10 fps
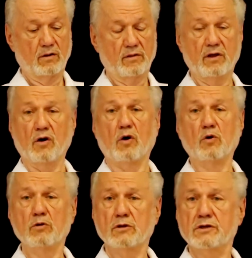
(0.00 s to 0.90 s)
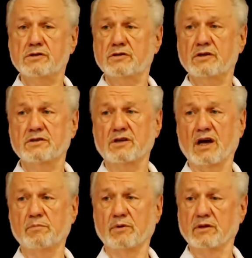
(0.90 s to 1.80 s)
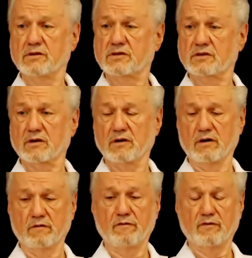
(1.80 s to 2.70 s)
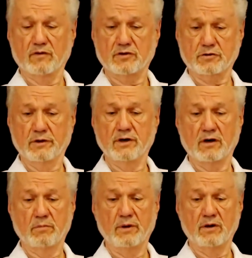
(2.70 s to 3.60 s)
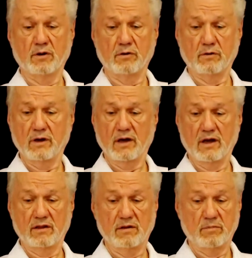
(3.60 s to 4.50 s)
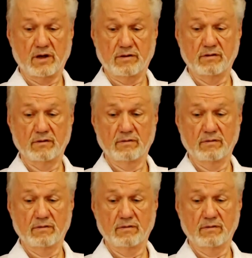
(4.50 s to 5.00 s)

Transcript: the oldest disciples of Sri Aurobindo and the Mother.